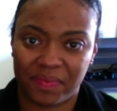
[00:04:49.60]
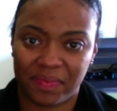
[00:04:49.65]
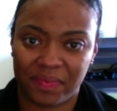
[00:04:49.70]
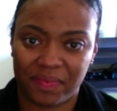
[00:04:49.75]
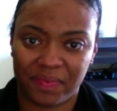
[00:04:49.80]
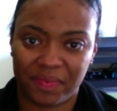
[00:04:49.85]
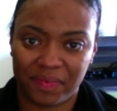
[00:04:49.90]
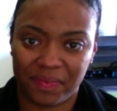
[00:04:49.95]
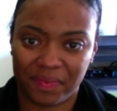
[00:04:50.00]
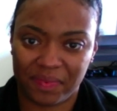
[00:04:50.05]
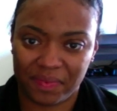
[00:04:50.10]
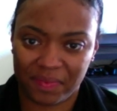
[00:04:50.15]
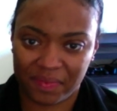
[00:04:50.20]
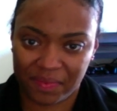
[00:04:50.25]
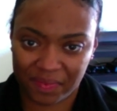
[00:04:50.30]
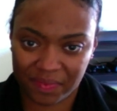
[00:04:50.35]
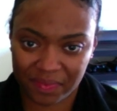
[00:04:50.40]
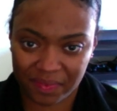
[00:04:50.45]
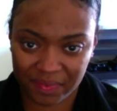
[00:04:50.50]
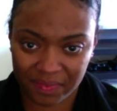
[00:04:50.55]

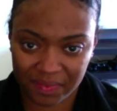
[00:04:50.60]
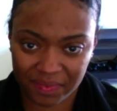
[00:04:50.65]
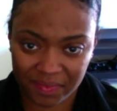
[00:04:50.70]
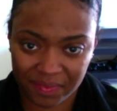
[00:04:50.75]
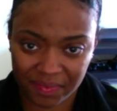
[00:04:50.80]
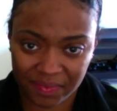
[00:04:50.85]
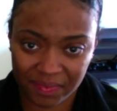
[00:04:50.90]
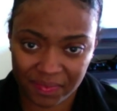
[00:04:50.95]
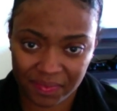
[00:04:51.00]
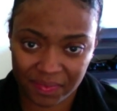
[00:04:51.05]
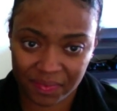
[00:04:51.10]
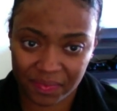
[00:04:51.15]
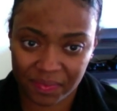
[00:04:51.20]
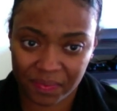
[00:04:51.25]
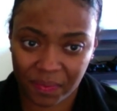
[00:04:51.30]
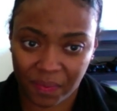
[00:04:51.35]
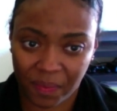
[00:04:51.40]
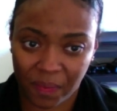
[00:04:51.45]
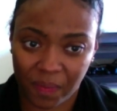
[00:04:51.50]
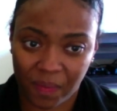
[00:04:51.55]

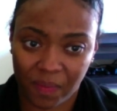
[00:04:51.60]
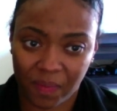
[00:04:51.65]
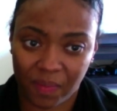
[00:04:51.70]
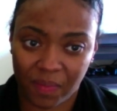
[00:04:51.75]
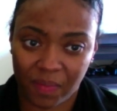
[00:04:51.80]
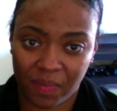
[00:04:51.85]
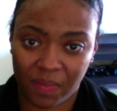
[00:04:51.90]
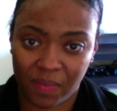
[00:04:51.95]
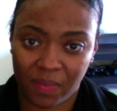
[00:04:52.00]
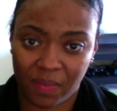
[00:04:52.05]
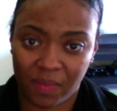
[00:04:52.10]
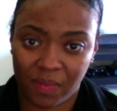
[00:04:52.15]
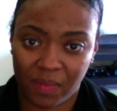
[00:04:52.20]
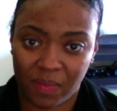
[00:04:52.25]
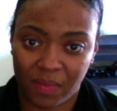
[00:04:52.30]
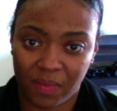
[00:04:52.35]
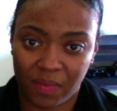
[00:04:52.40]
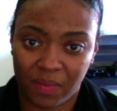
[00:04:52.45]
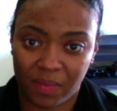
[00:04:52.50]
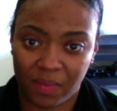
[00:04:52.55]

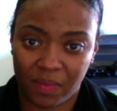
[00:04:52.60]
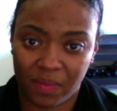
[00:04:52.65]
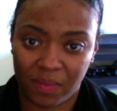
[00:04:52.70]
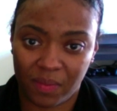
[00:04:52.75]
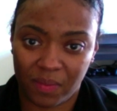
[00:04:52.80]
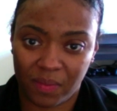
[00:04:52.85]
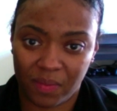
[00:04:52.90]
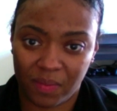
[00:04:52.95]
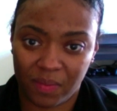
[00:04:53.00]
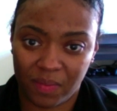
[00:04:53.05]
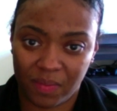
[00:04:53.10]
[no speech]